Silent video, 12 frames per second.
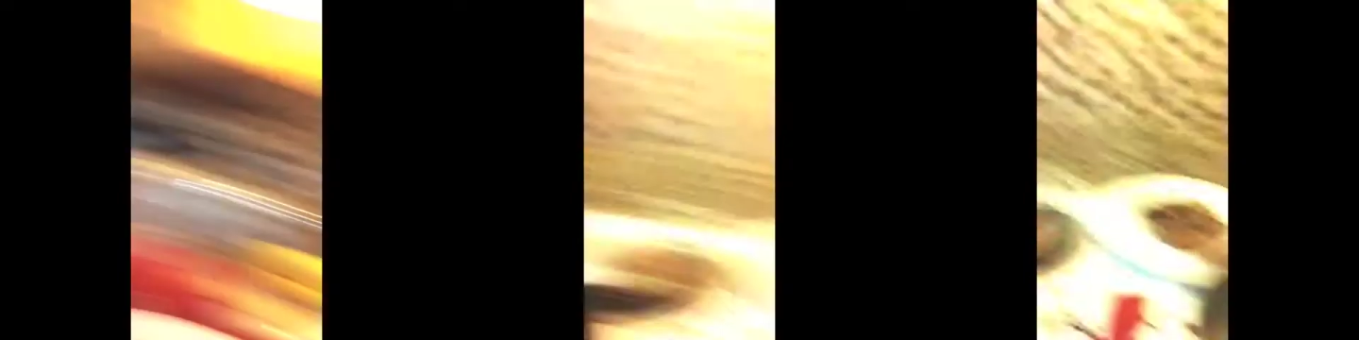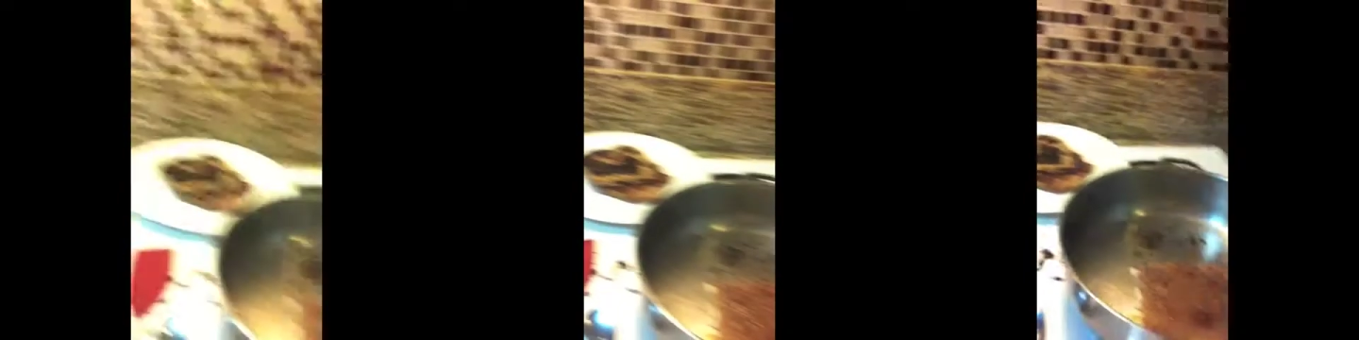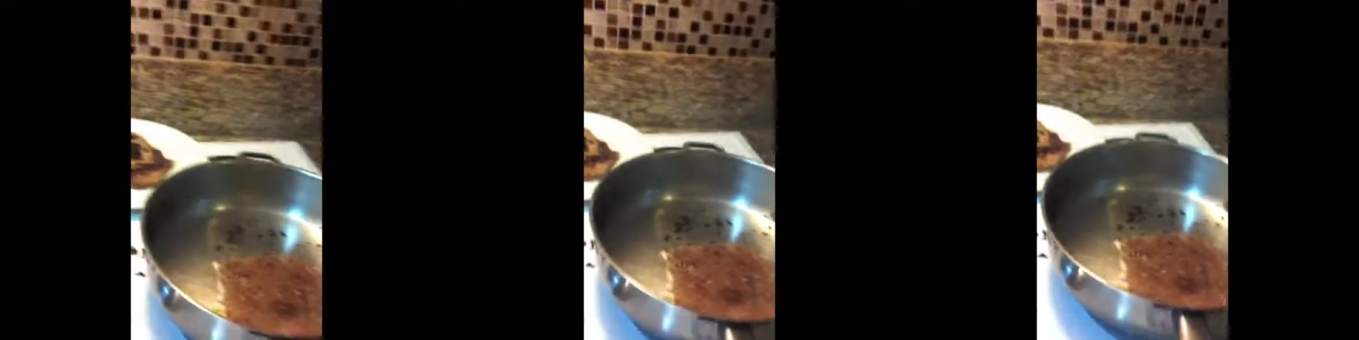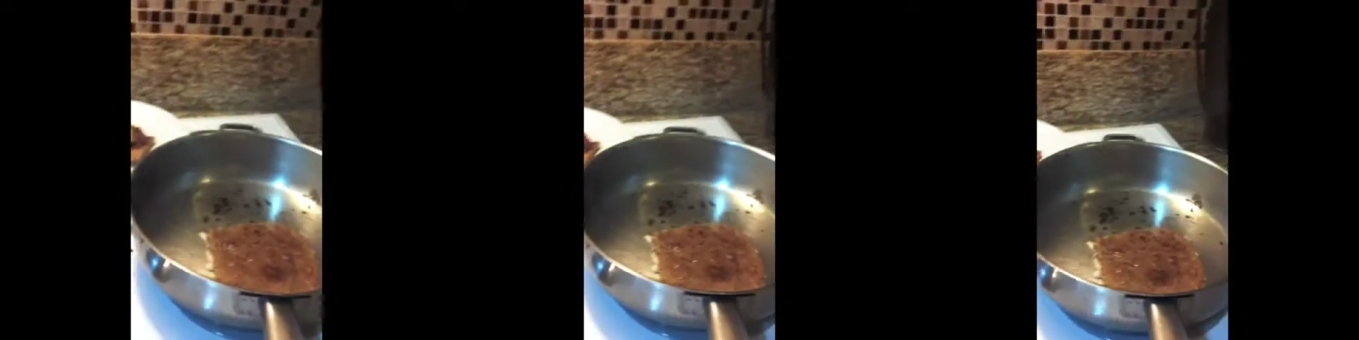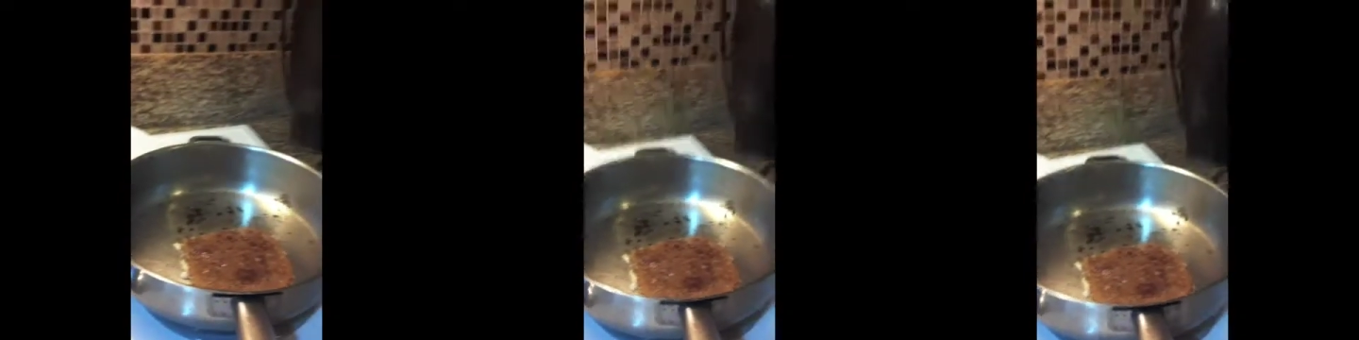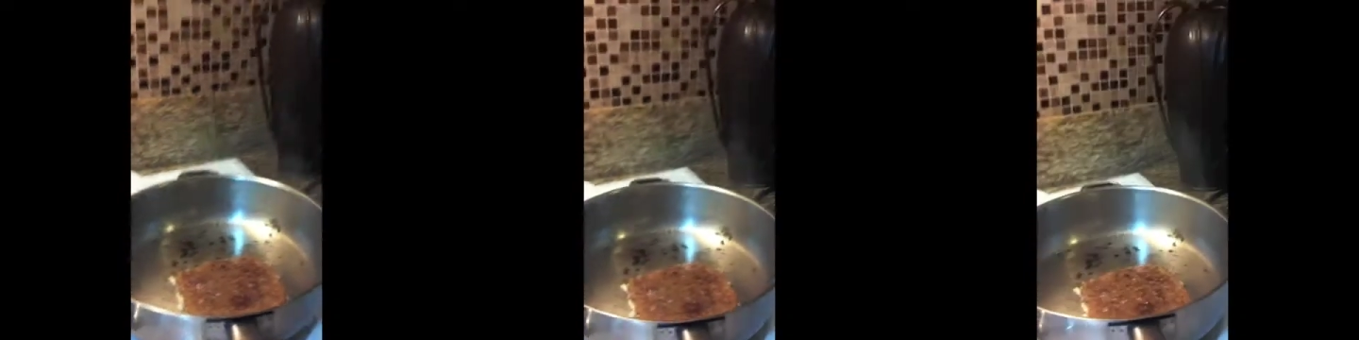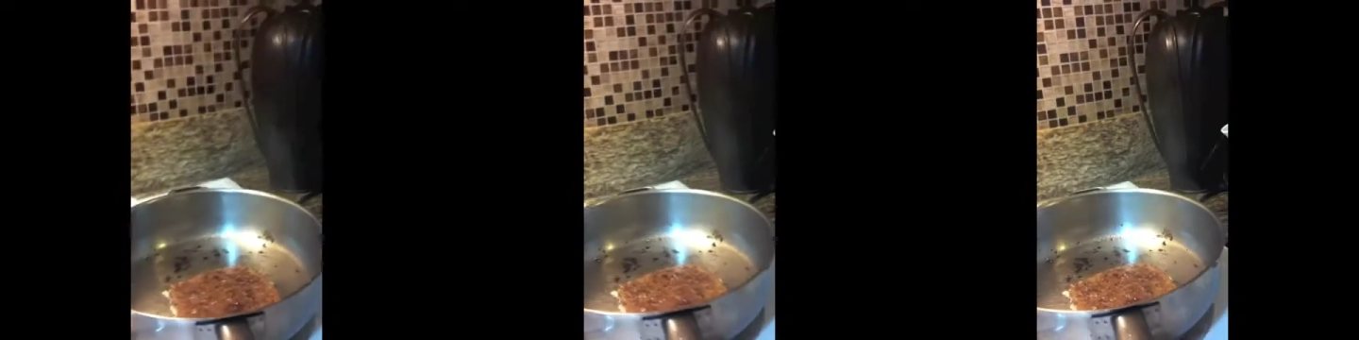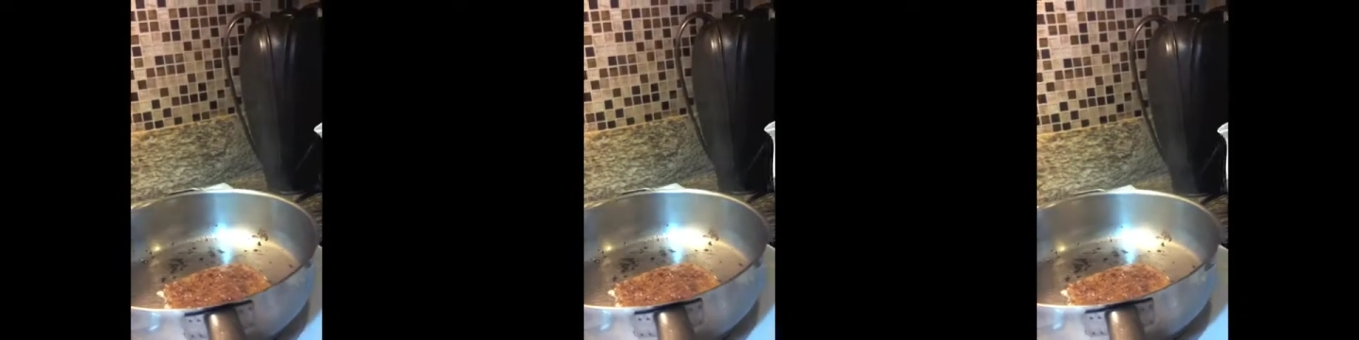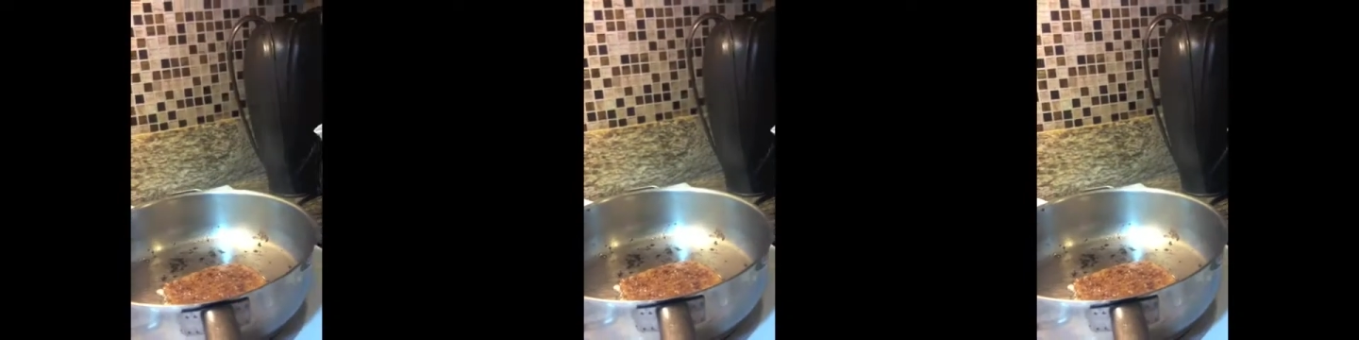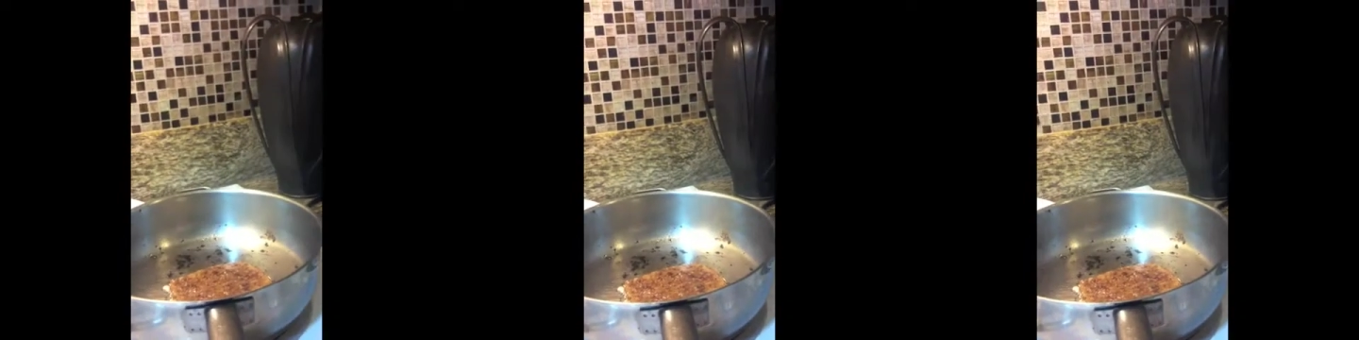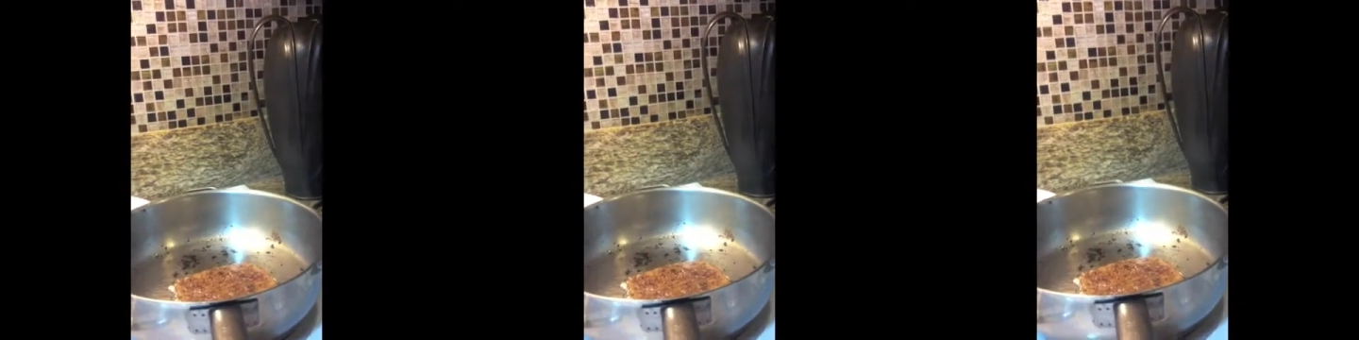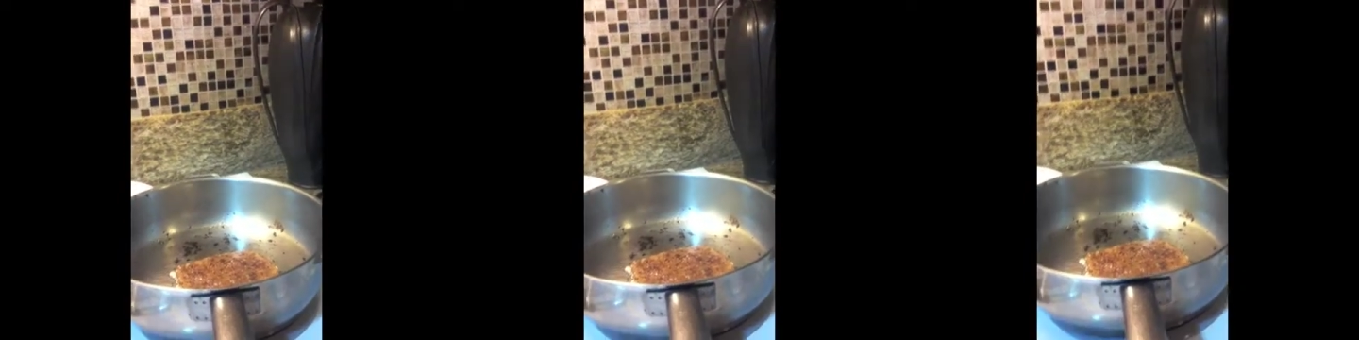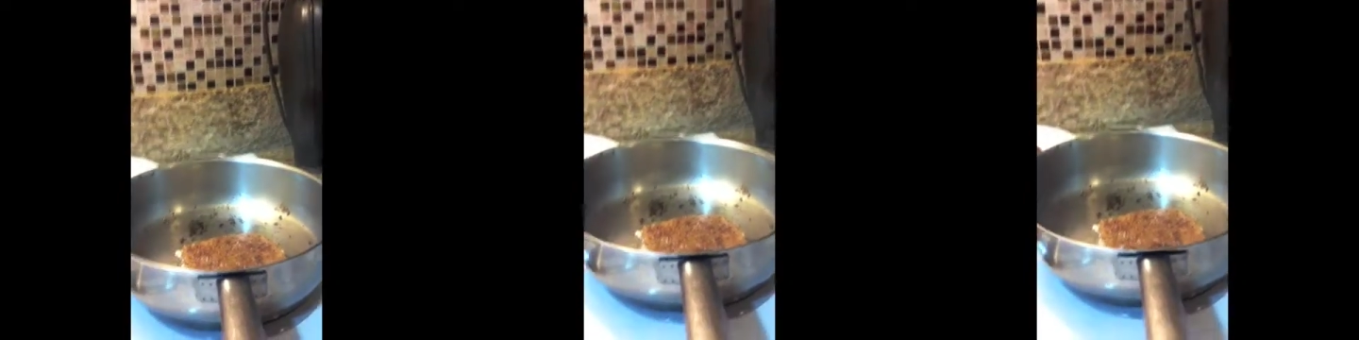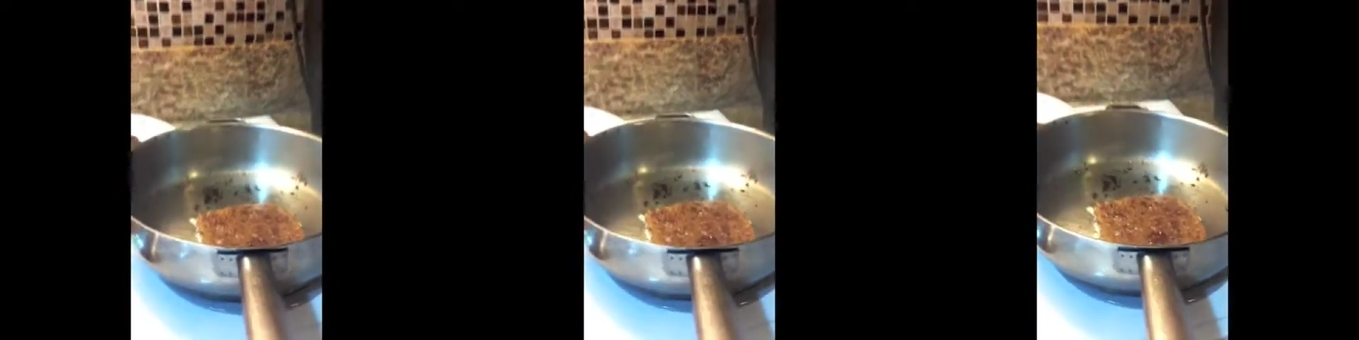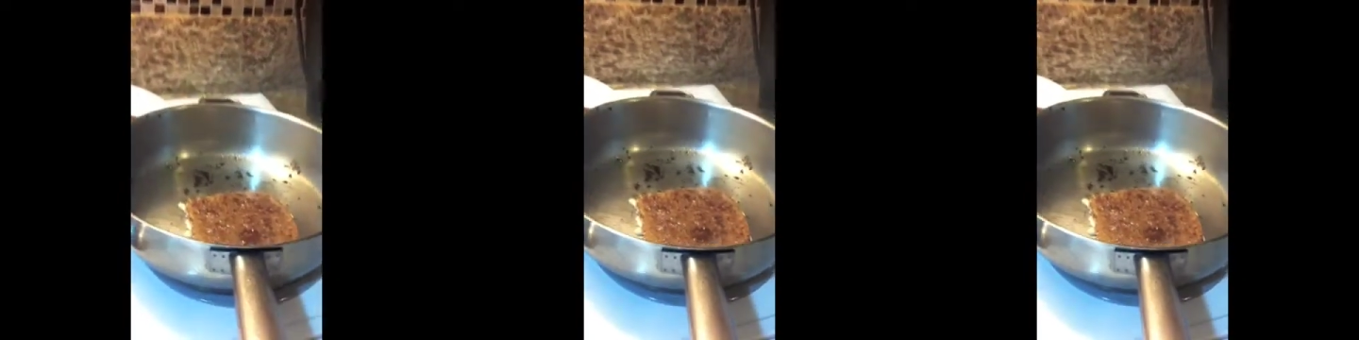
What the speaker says: (no speaker visible)